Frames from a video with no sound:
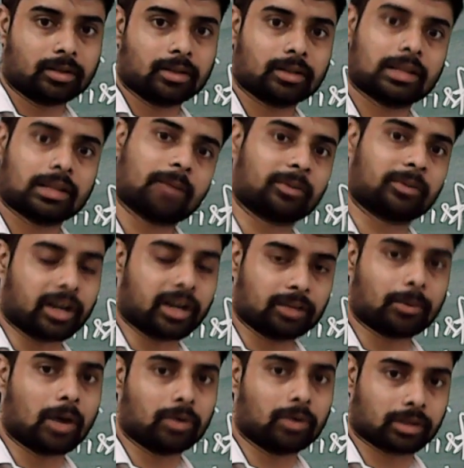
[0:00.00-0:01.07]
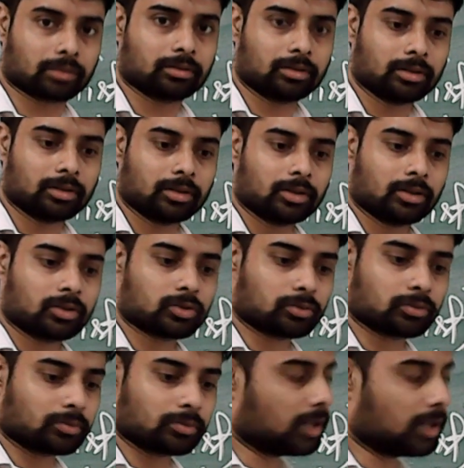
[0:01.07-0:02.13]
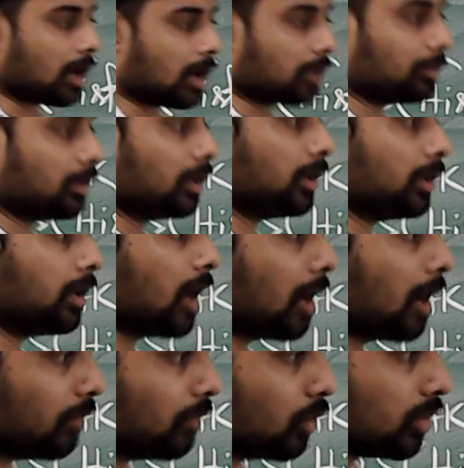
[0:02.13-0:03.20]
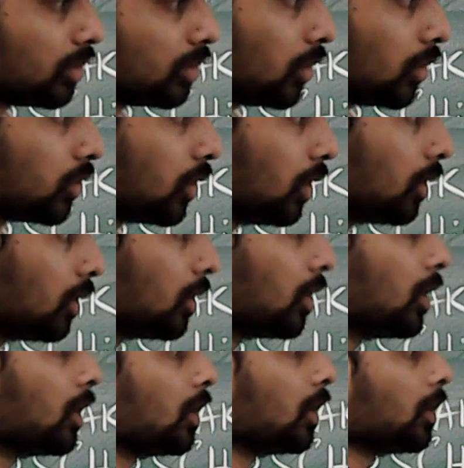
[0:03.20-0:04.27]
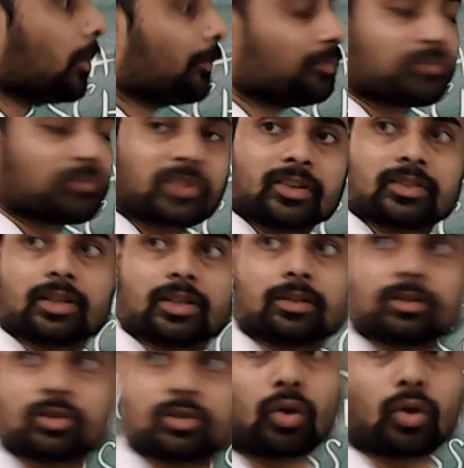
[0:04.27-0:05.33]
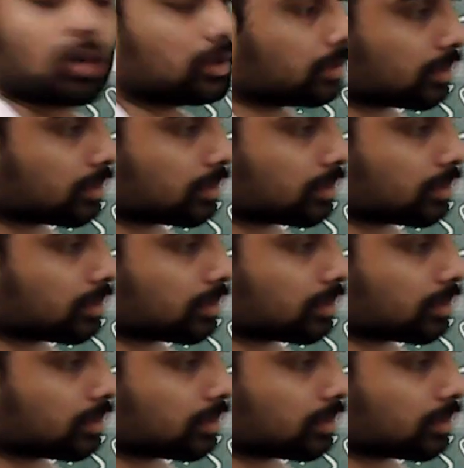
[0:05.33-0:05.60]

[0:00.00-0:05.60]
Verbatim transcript: they have great power. So, in, arm, uh, in armed forces also, so,